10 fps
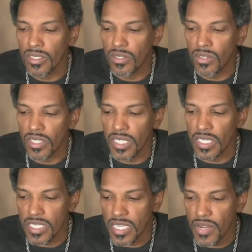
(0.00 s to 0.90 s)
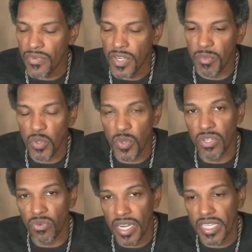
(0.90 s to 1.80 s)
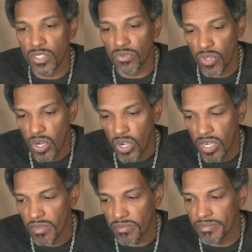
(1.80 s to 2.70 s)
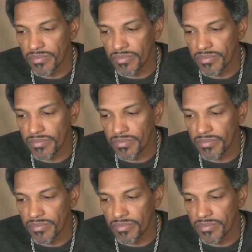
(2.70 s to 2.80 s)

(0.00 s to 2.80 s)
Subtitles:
or the deciphering between right and wrong,